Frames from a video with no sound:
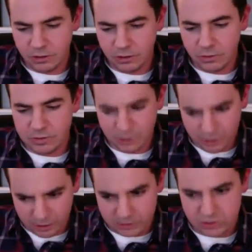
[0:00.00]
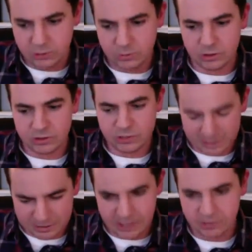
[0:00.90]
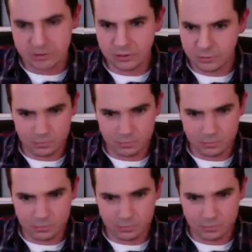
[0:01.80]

owns the haunt, she was our set designer too.